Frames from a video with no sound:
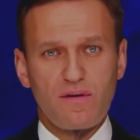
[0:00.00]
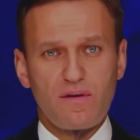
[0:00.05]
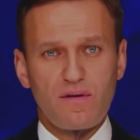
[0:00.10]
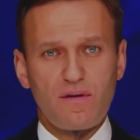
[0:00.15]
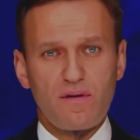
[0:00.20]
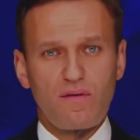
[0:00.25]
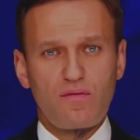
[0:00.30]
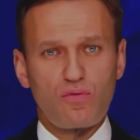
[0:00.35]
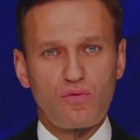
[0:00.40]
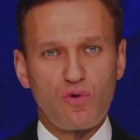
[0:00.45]

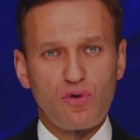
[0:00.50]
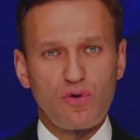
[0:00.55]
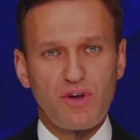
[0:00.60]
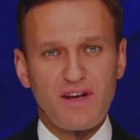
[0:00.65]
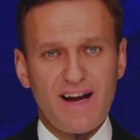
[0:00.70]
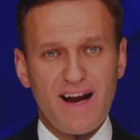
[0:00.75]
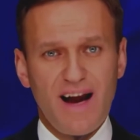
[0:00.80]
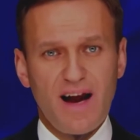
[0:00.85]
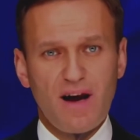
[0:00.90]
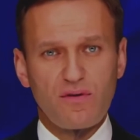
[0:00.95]
of rooting
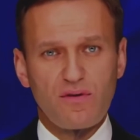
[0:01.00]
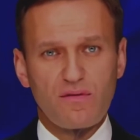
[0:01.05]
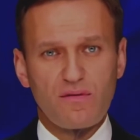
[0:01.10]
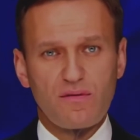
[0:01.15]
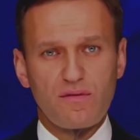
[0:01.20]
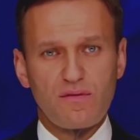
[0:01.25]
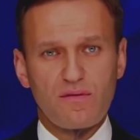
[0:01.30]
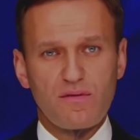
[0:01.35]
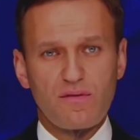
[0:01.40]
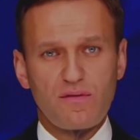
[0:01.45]
out
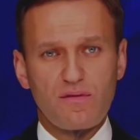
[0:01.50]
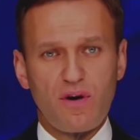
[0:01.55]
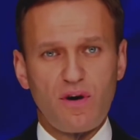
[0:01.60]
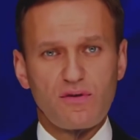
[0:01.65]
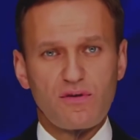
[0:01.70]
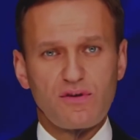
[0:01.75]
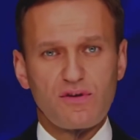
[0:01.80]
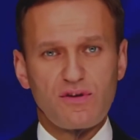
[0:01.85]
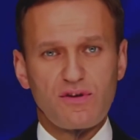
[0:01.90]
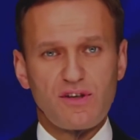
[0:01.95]
our
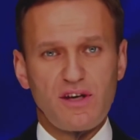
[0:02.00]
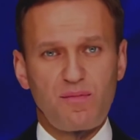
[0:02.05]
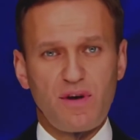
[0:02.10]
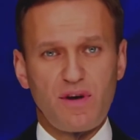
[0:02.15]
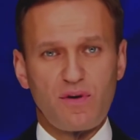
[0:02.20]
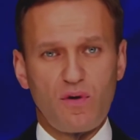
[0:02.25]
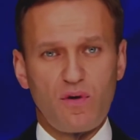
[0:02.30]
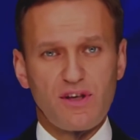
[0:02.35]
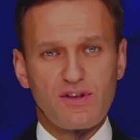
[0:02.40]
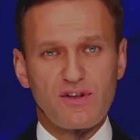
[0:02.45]
systemic
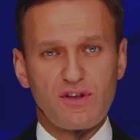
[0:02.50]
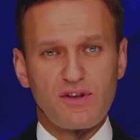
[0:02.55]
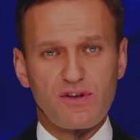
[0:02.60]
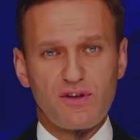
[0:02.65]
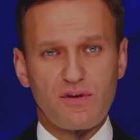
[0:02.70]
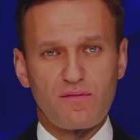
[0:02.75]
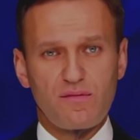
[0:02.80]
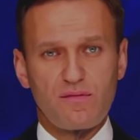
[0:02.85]
racism.